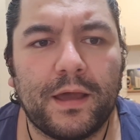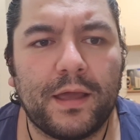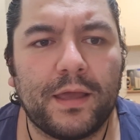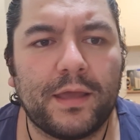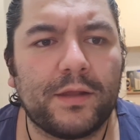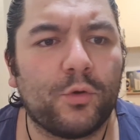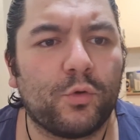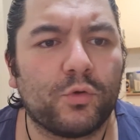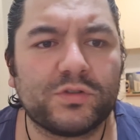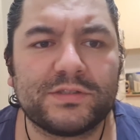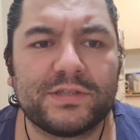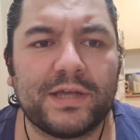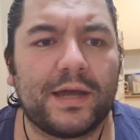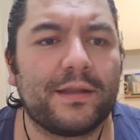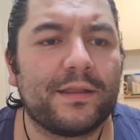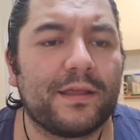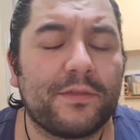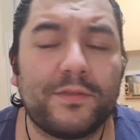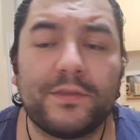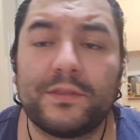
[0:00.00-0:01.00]
It all
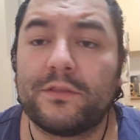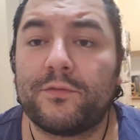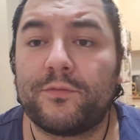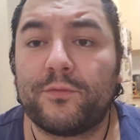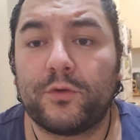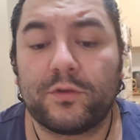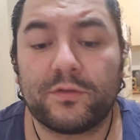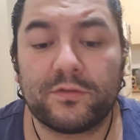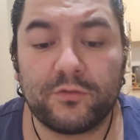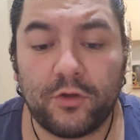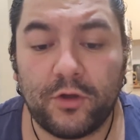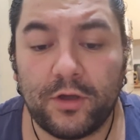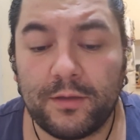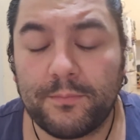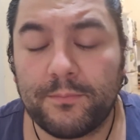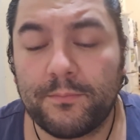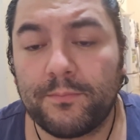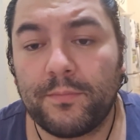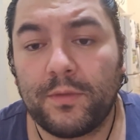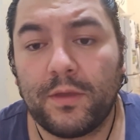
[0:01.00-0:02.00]
started, I think, the first
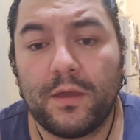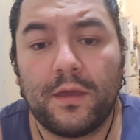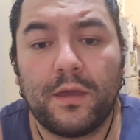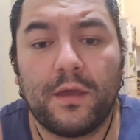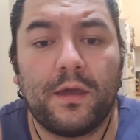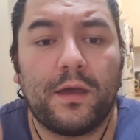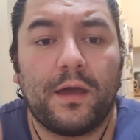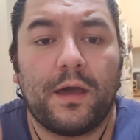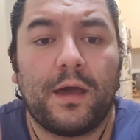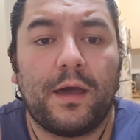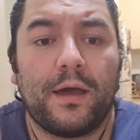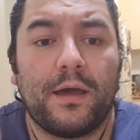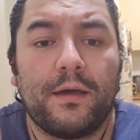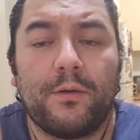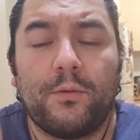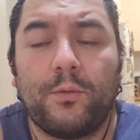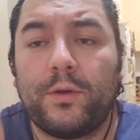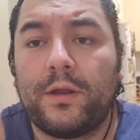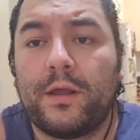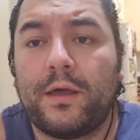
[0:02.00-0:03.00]
time
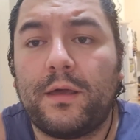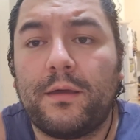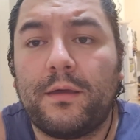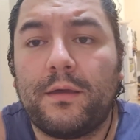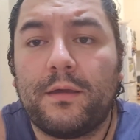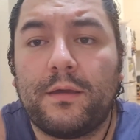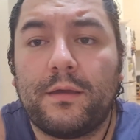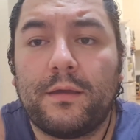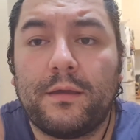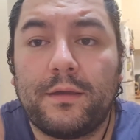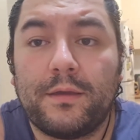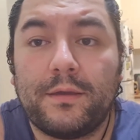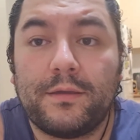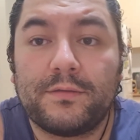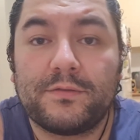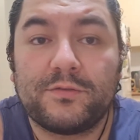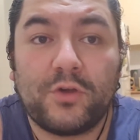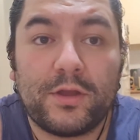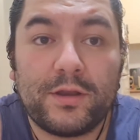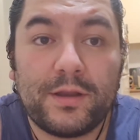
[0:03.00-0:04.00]
when I
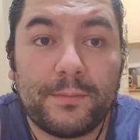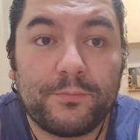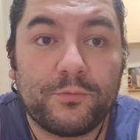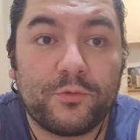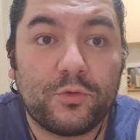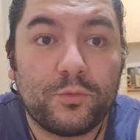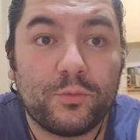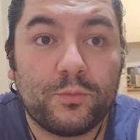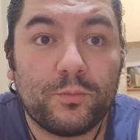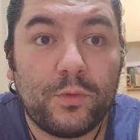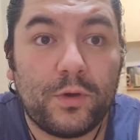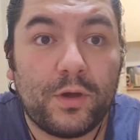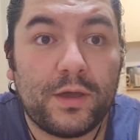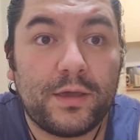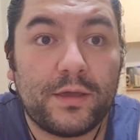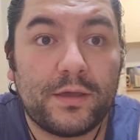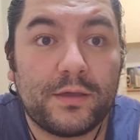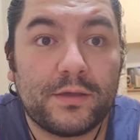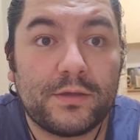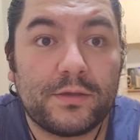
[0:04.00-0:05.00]
signed up to
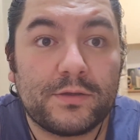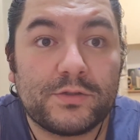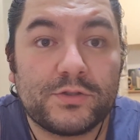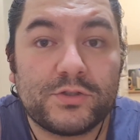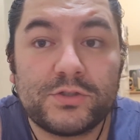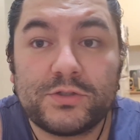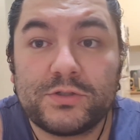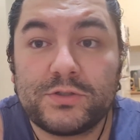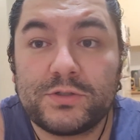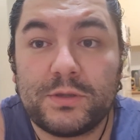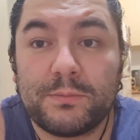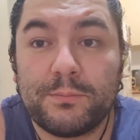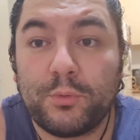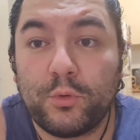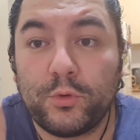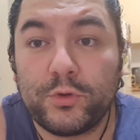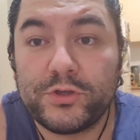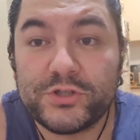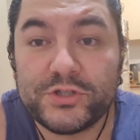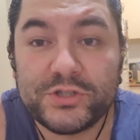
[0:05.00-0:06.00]
my
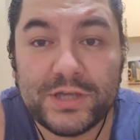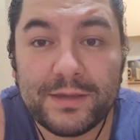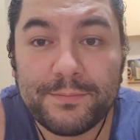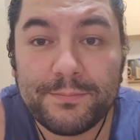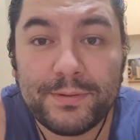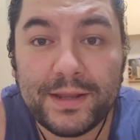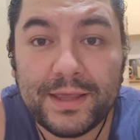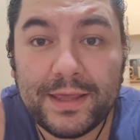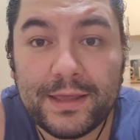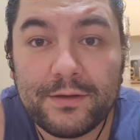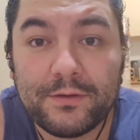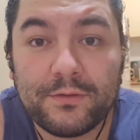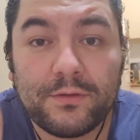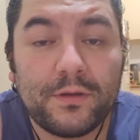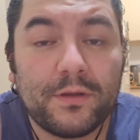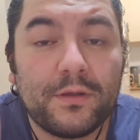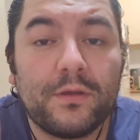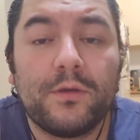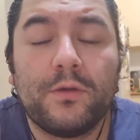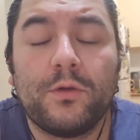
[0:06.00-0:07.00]
employee share plan,
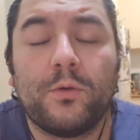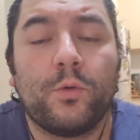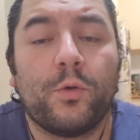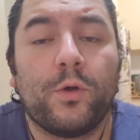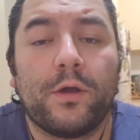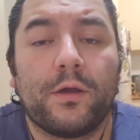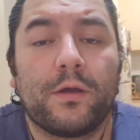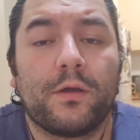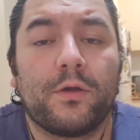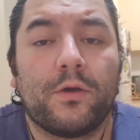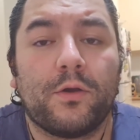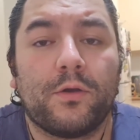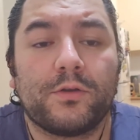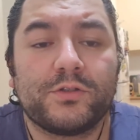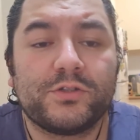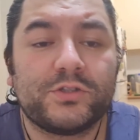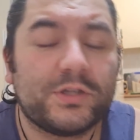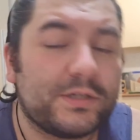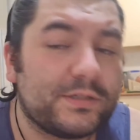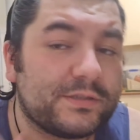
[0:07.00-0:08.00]
where I got
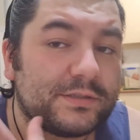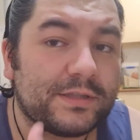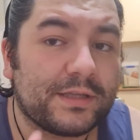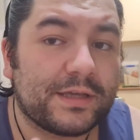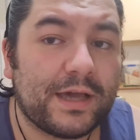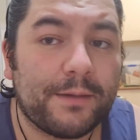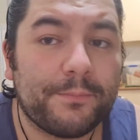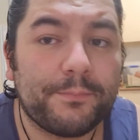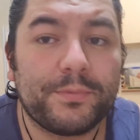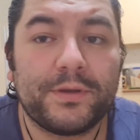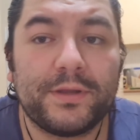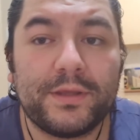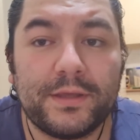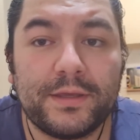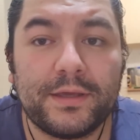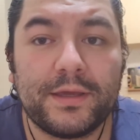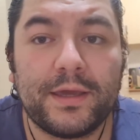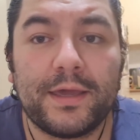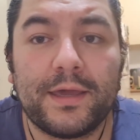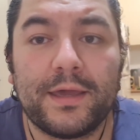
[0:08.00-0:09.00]
shares in the
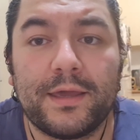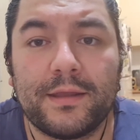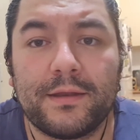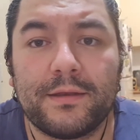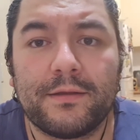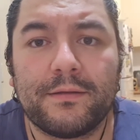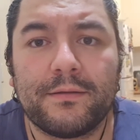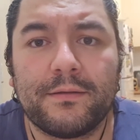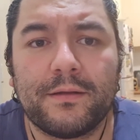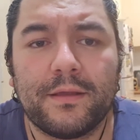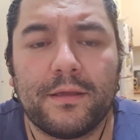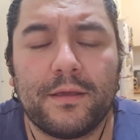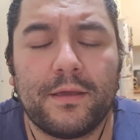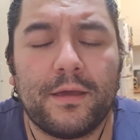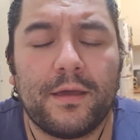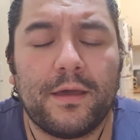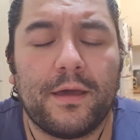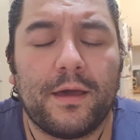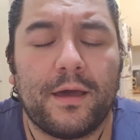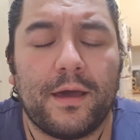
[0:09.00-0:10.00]
company, and
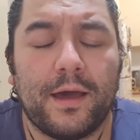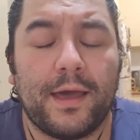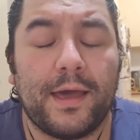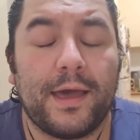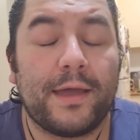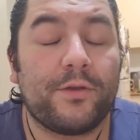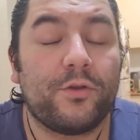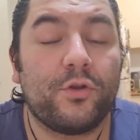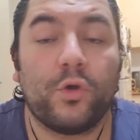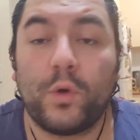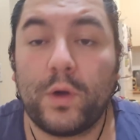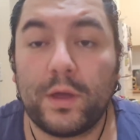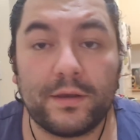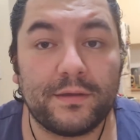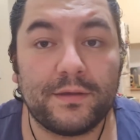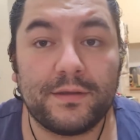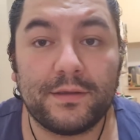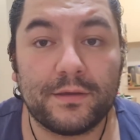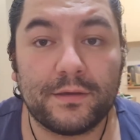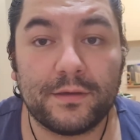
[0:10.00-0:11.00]
I had no
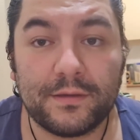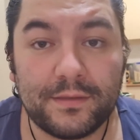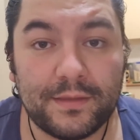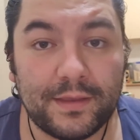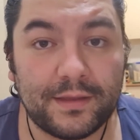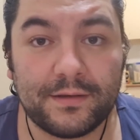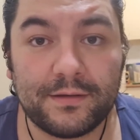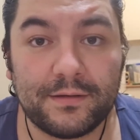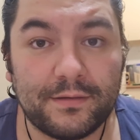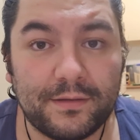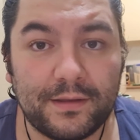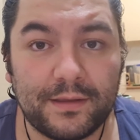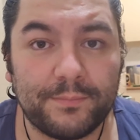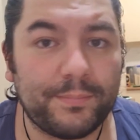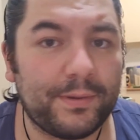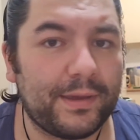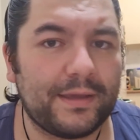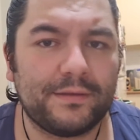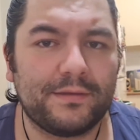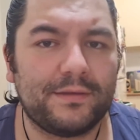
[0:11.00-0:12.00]
idea that they
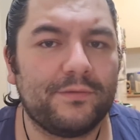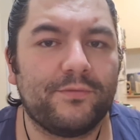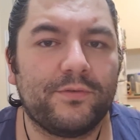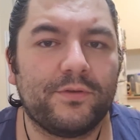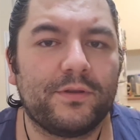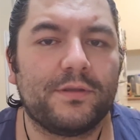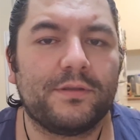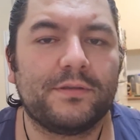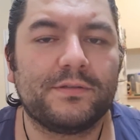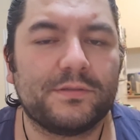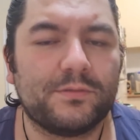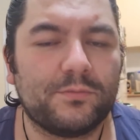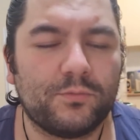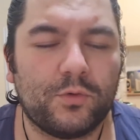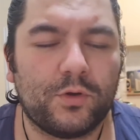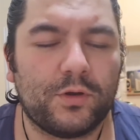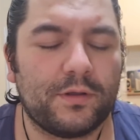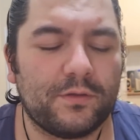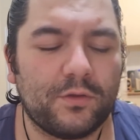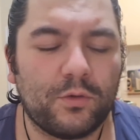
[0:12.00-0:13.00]
paid dividends and
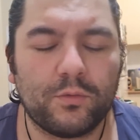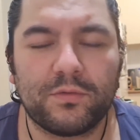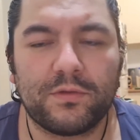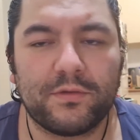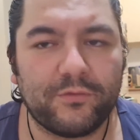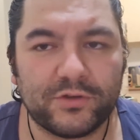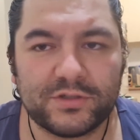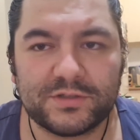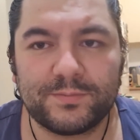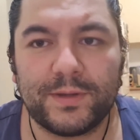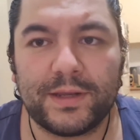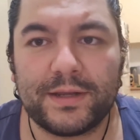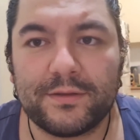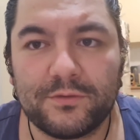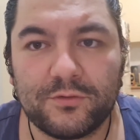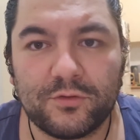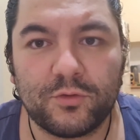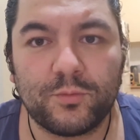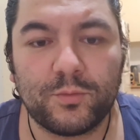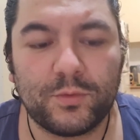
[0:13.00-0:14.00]
what it, no one's ever explained
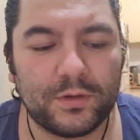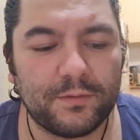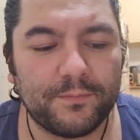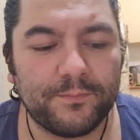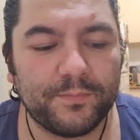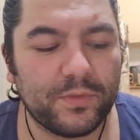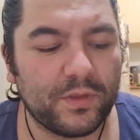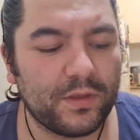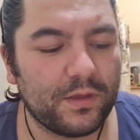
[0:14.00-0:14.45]
it to me.